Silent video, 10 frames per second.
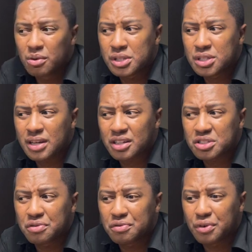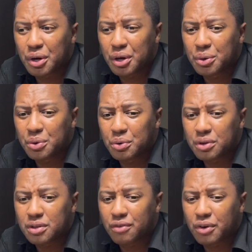which is actually very cool.
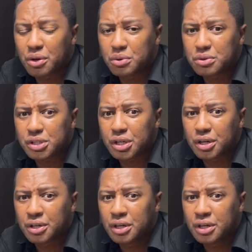It's a very cool show.